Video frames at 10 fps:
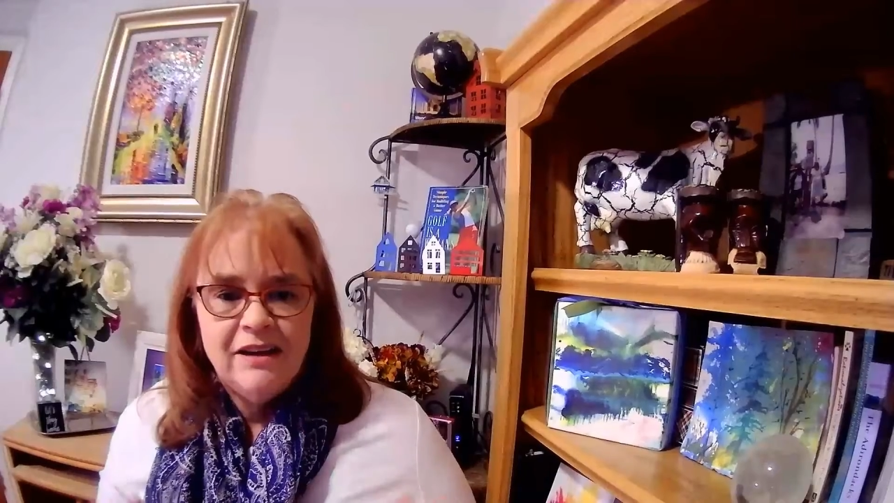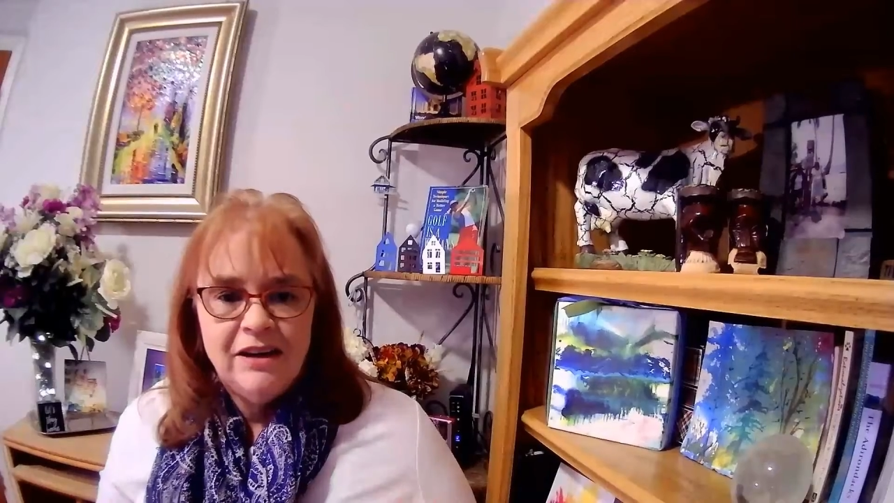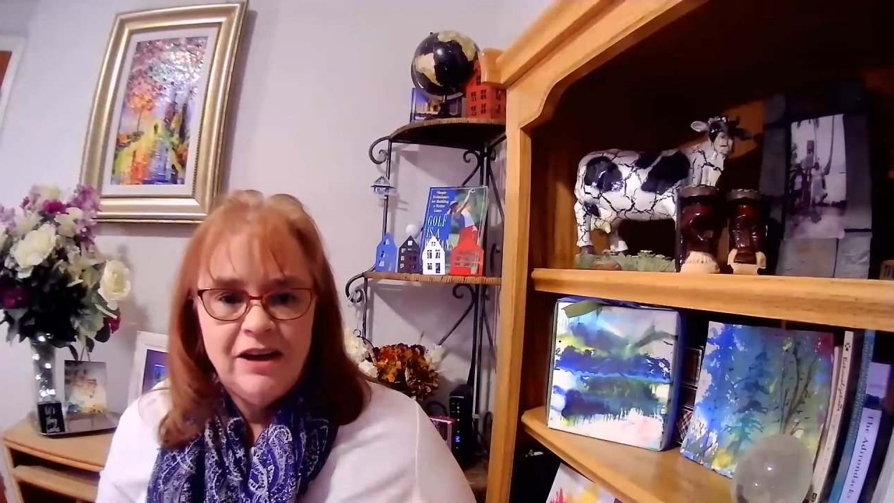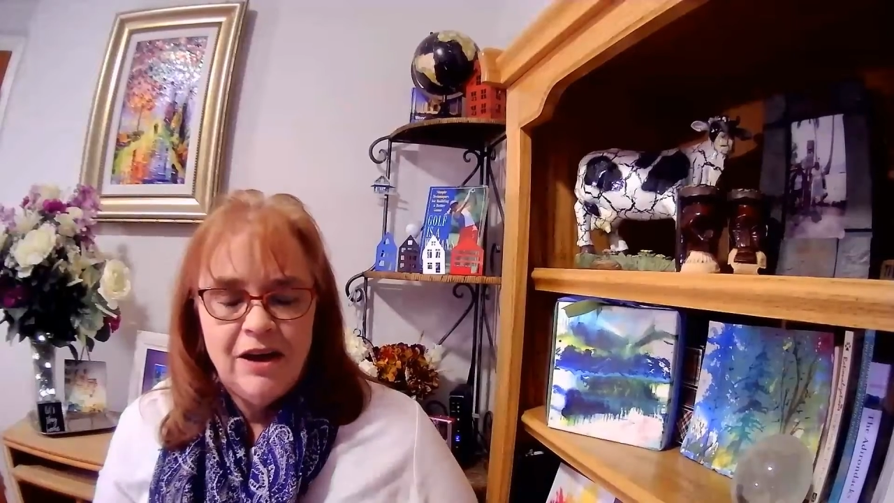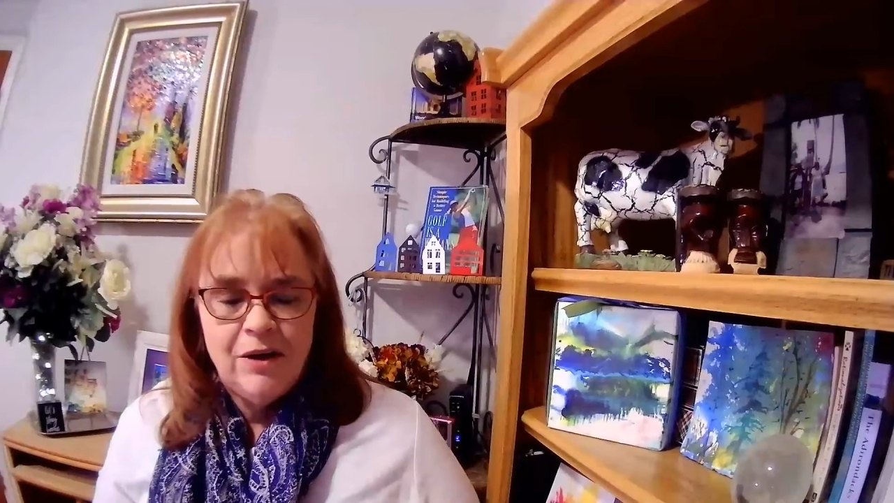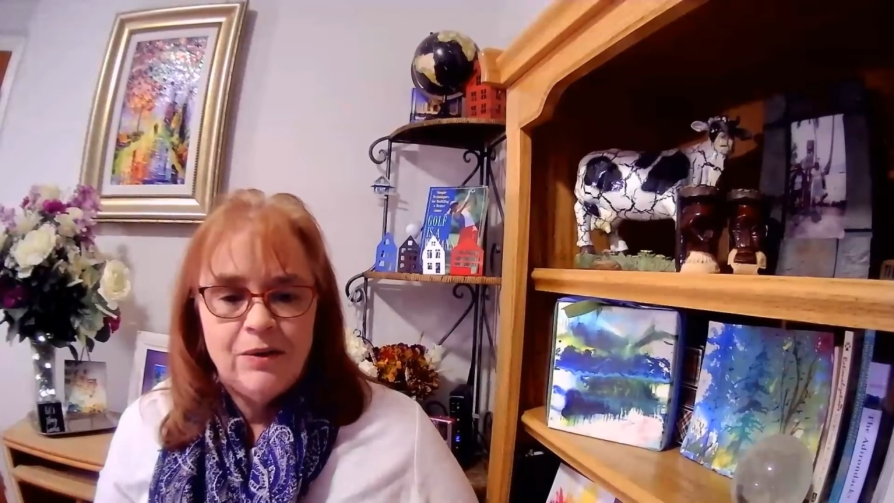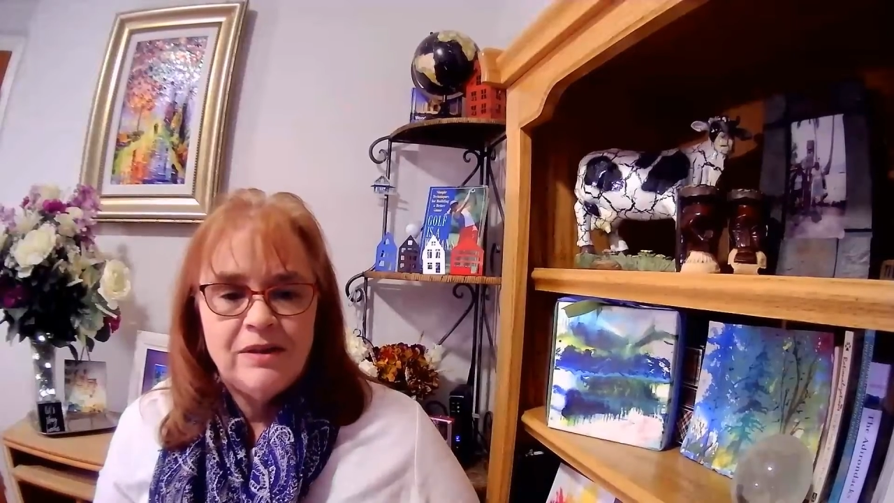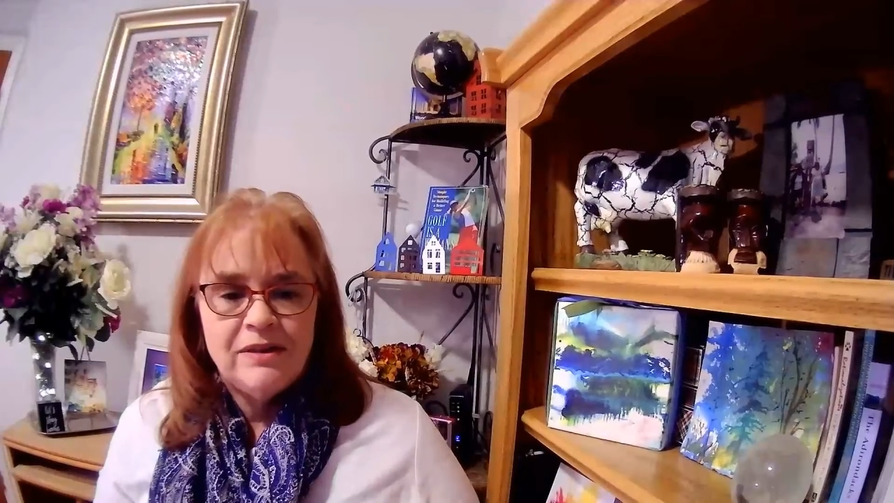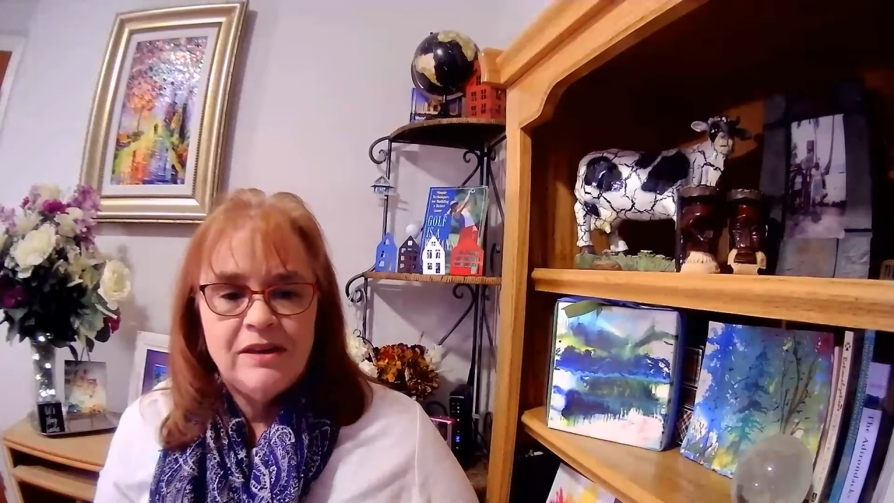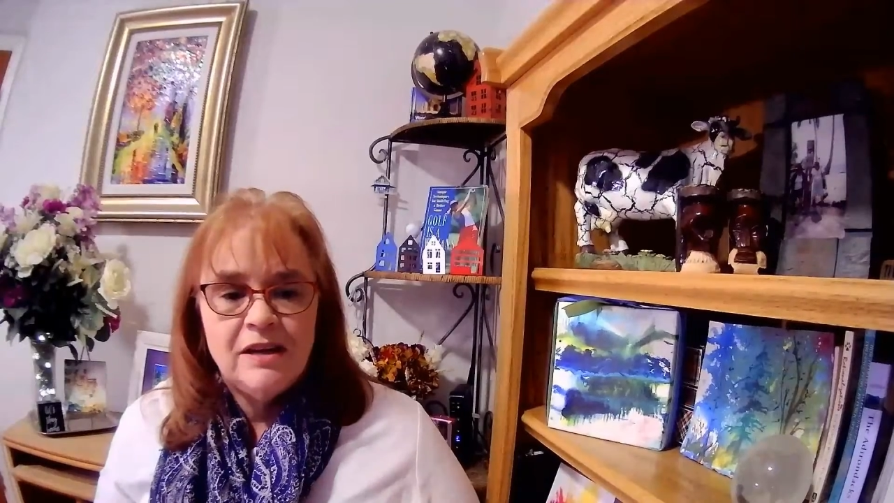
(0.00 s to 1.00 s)
Now
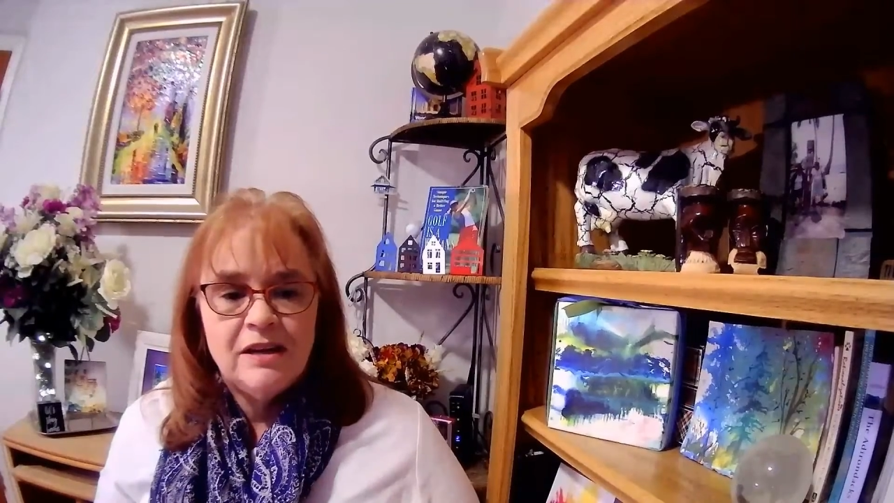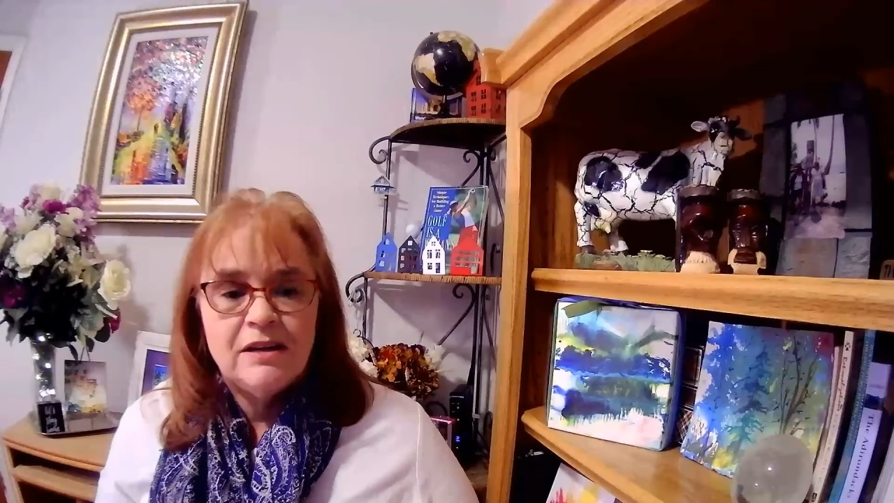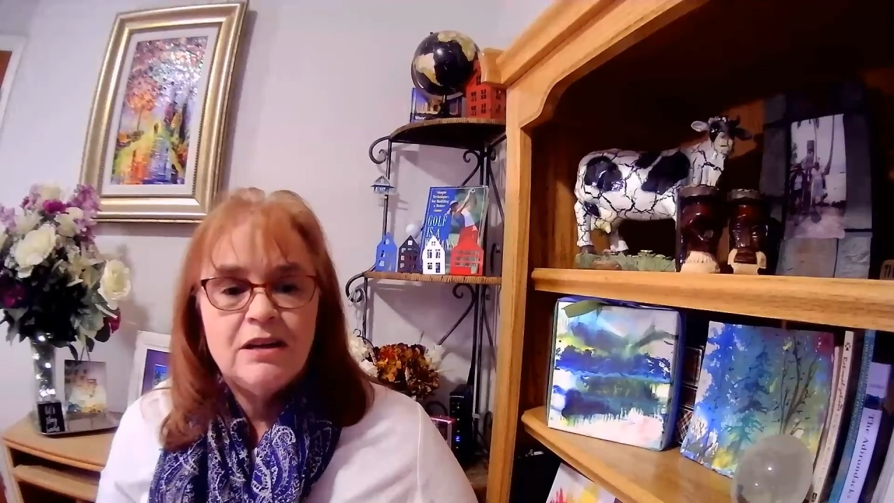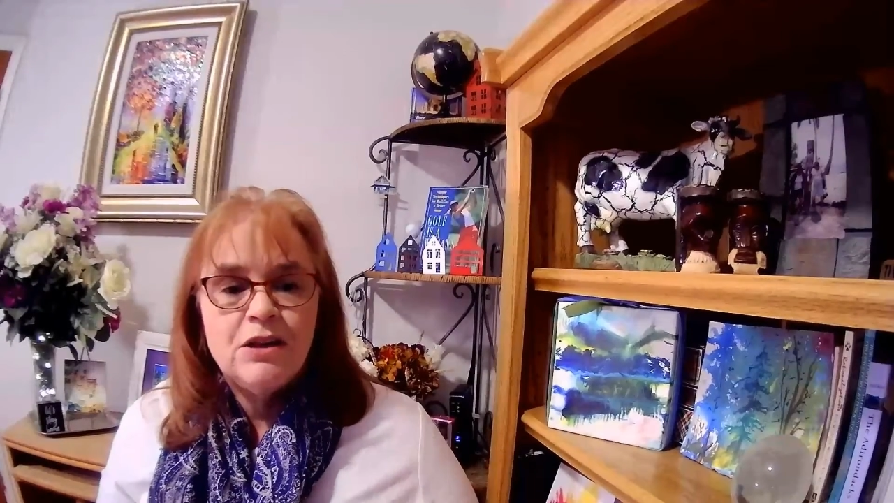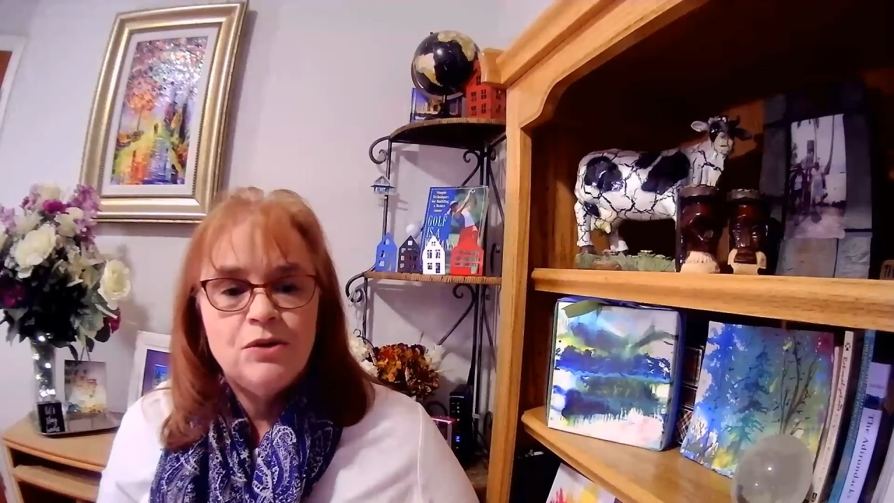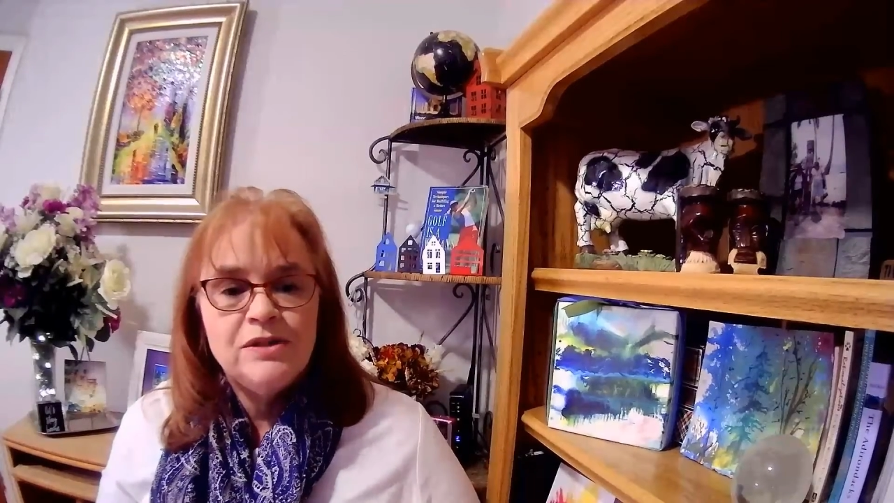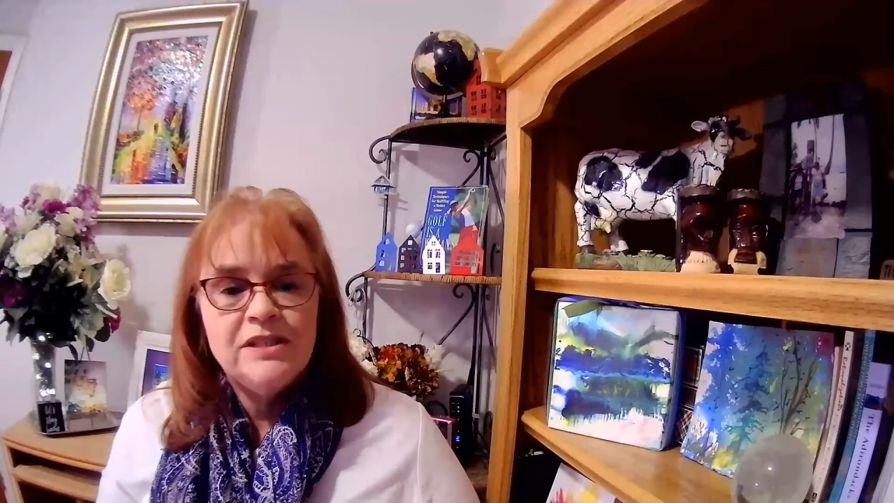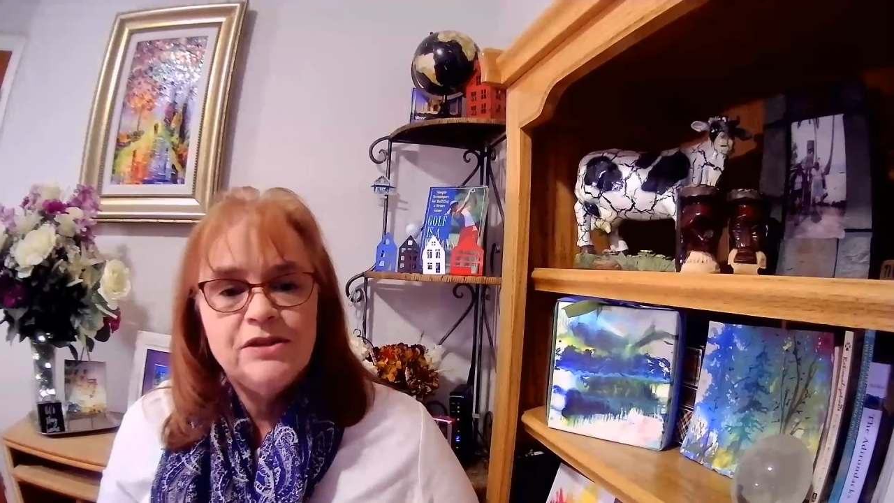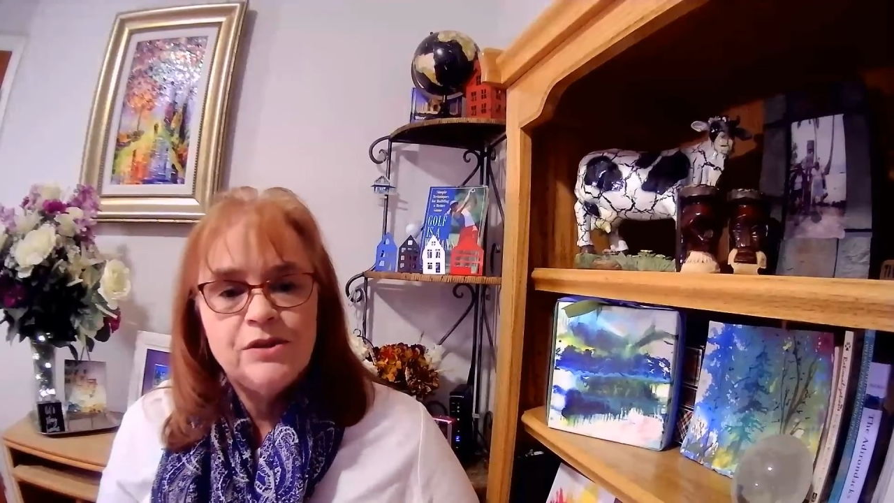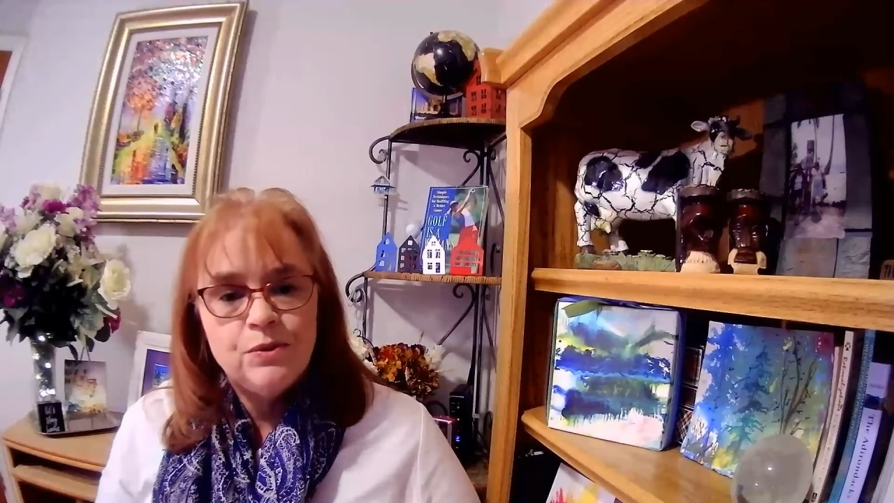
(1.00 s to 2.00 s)
the
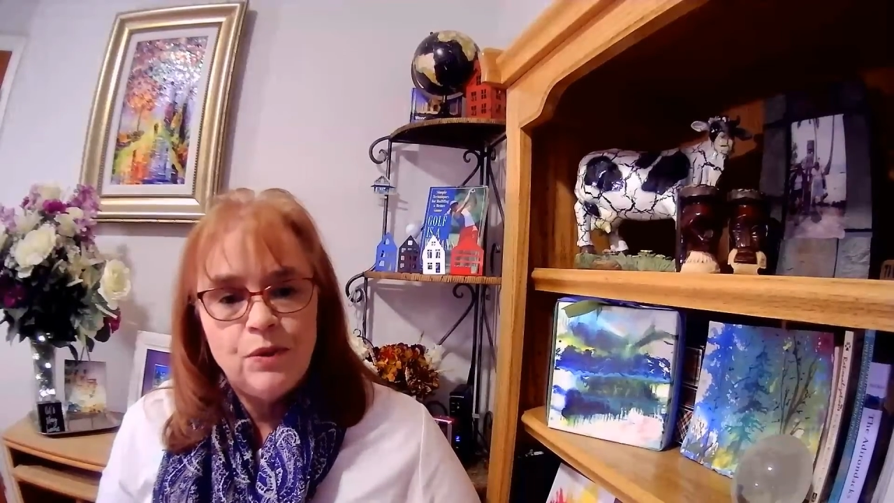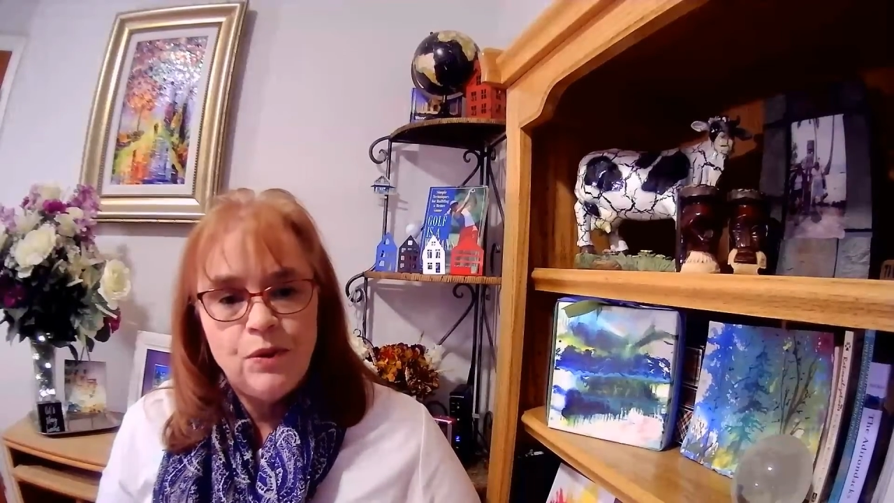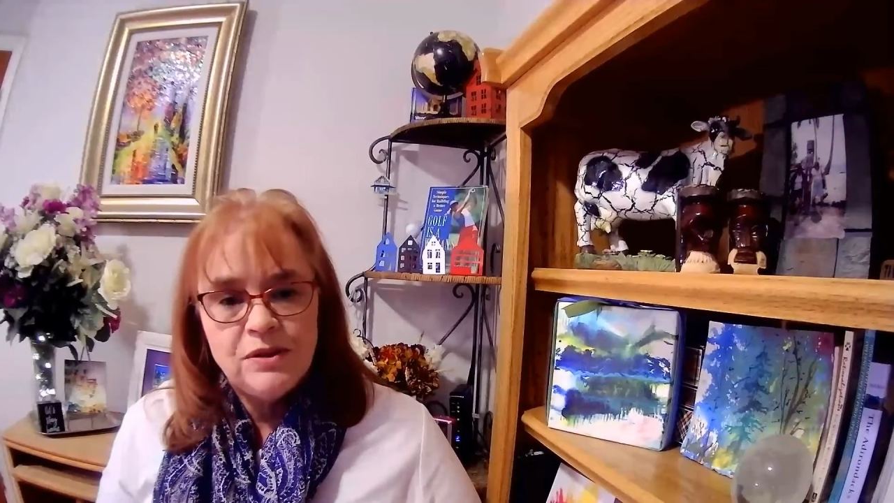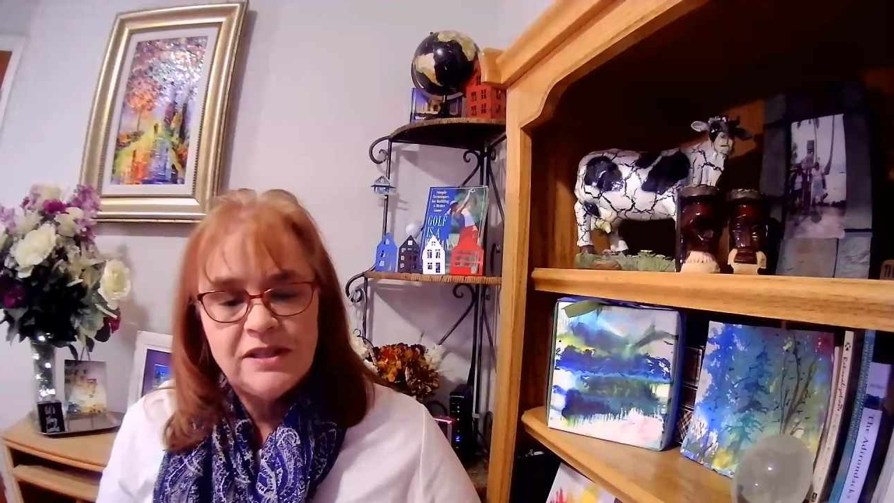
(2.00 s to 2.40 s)
closings are rolled